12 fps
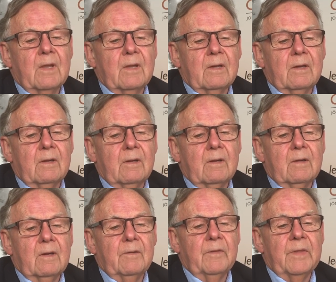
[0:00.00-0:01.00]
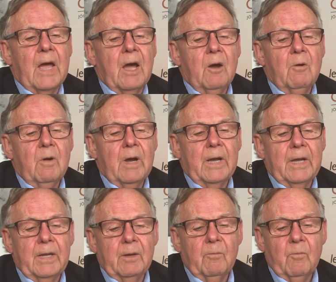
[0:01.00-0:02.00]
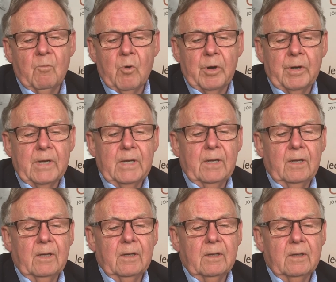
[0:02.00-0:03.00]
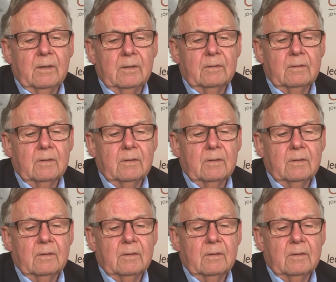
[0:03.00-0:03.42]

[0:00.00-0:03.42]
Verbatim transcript: uh, now I am working uh,